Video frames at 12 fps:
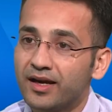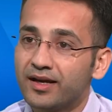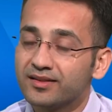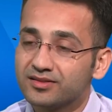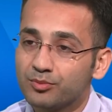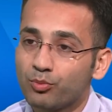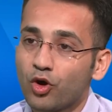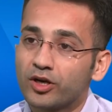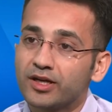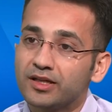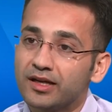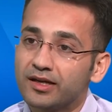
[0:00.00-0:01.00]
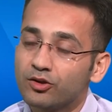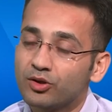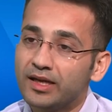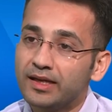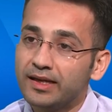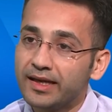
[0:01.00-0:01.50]
It is important that you
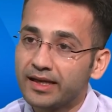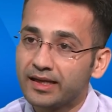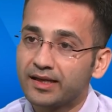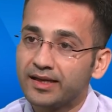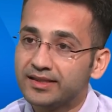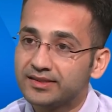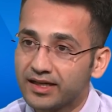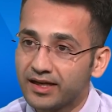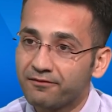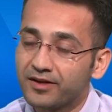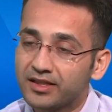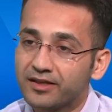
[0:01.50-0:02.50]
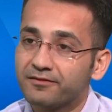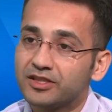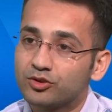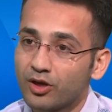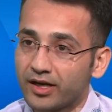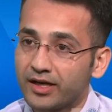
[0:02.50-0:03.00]
can link each and everything
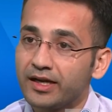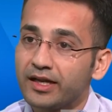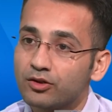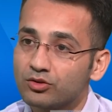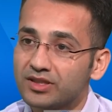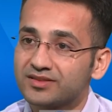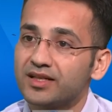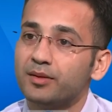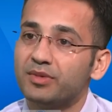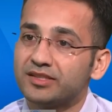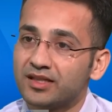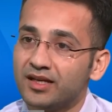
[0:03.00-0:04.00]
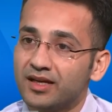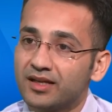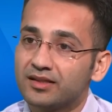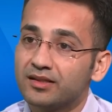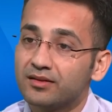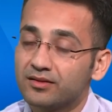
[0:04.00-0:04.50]
which you are reading to the syllabus,
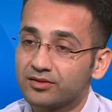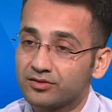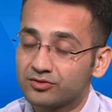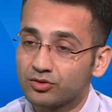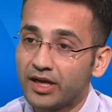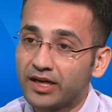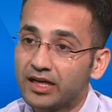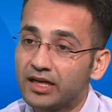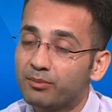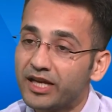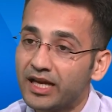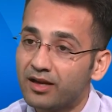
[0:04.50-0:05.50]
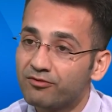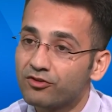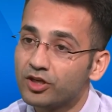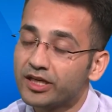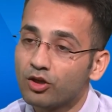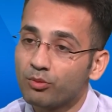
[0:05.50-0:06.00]
so that it will be
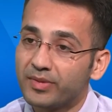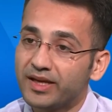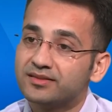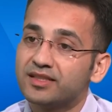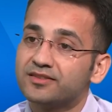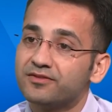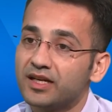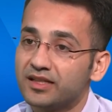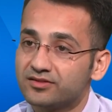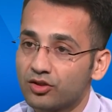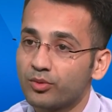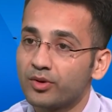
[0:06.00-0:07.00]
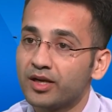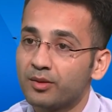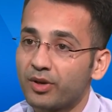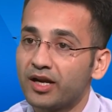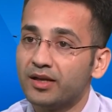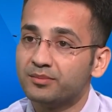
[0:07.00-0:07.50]
helpful in your mains as well as your in
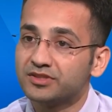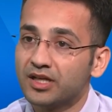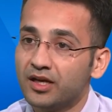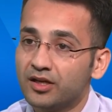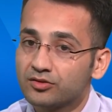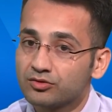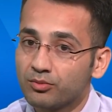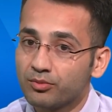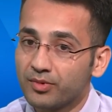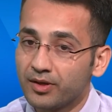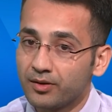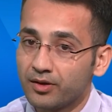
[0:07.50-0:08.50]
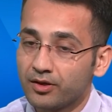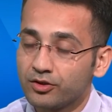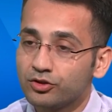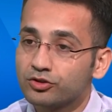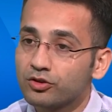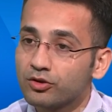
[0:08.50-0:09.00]
prelims. So
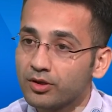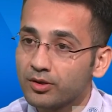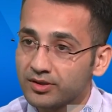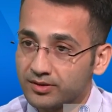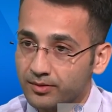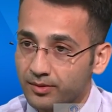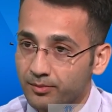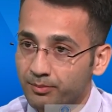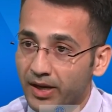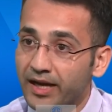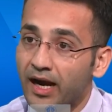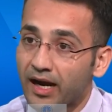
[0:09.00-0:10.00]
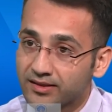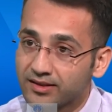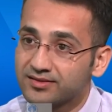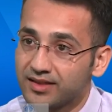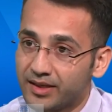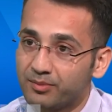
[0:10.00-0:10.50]
you should by heart the
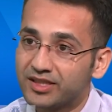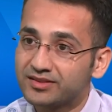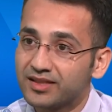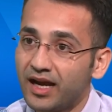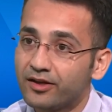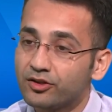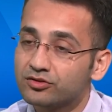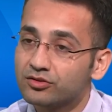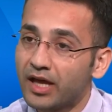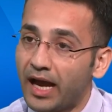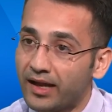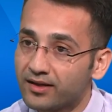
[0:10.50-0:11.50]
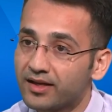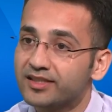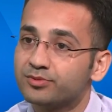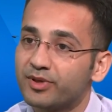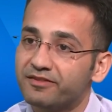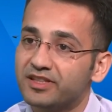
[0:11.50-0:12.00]
syllabus, and you should
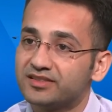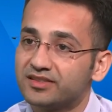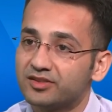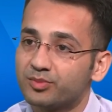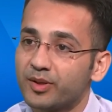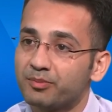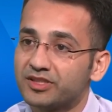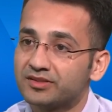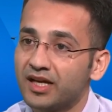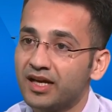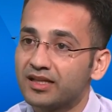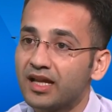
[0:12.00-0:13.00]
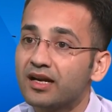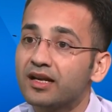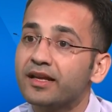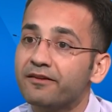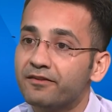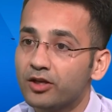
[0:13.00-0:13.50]
analyze previous year's papers. That
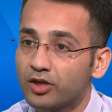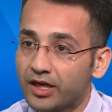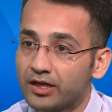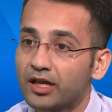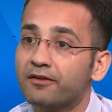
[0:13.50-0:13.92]
will give you an idea